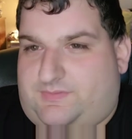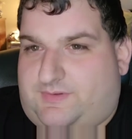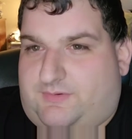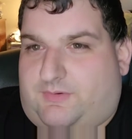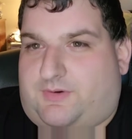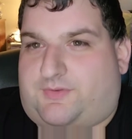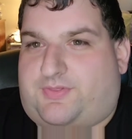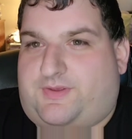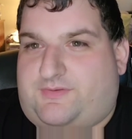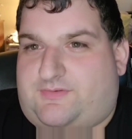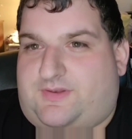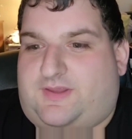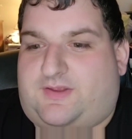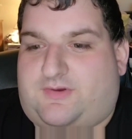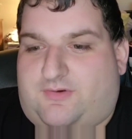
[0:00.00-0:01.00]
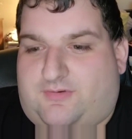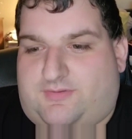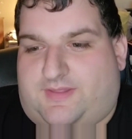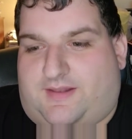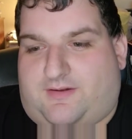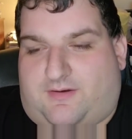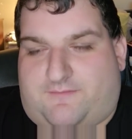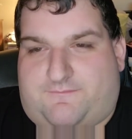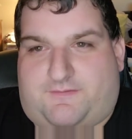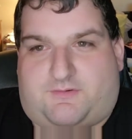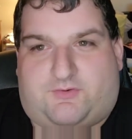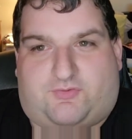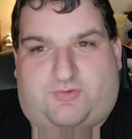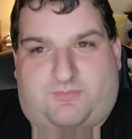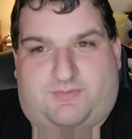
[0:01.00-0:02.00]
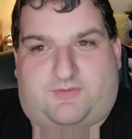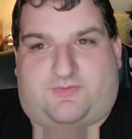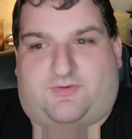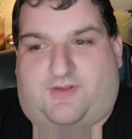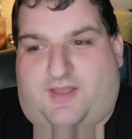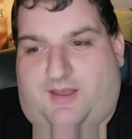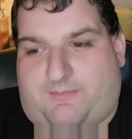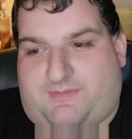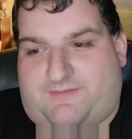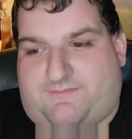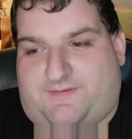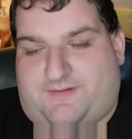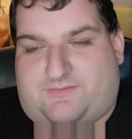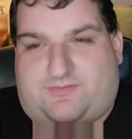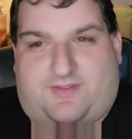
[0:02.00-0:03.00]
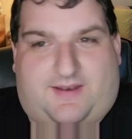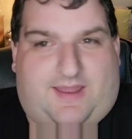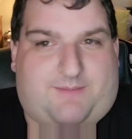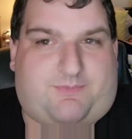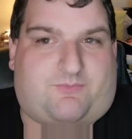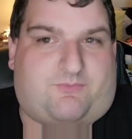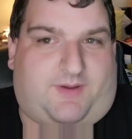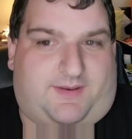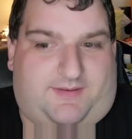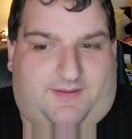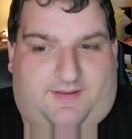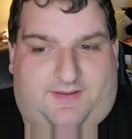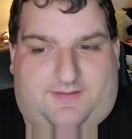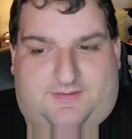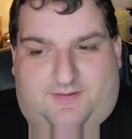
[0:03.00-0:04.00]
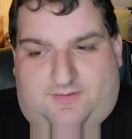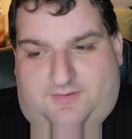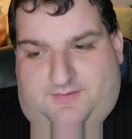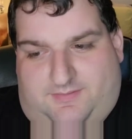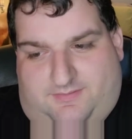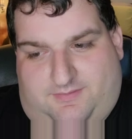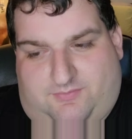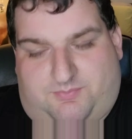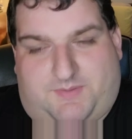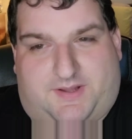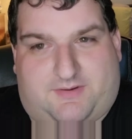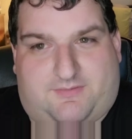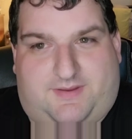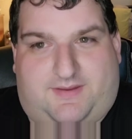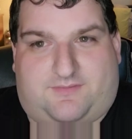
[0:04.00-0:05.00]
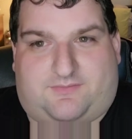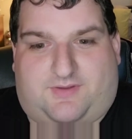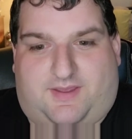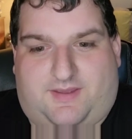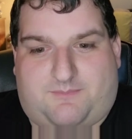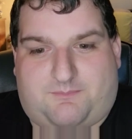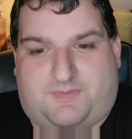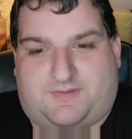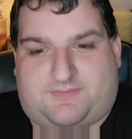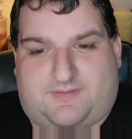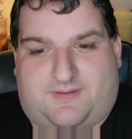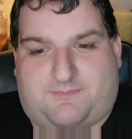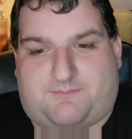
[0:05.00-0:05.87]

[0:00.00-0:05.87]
there are things in here that are very similar to common events that happen right now in this modern day and time. But